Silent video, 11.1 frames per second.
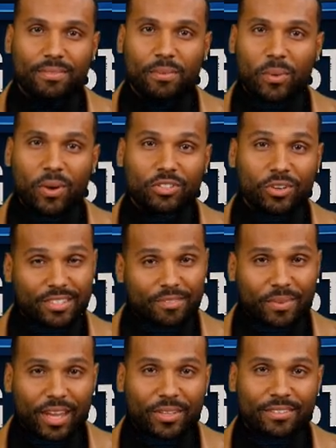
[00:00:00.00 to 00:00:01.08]
The more
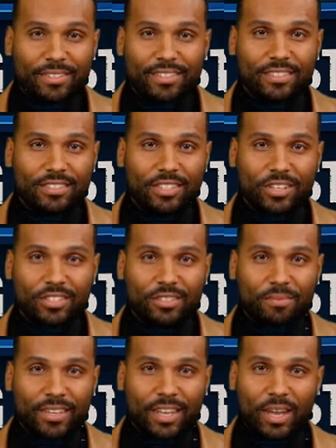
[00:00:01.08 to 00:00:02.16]
transparent these
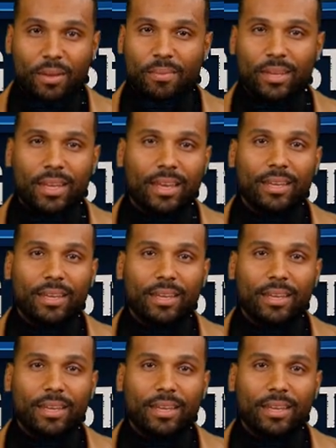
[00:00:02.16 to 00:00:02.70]
discussions become,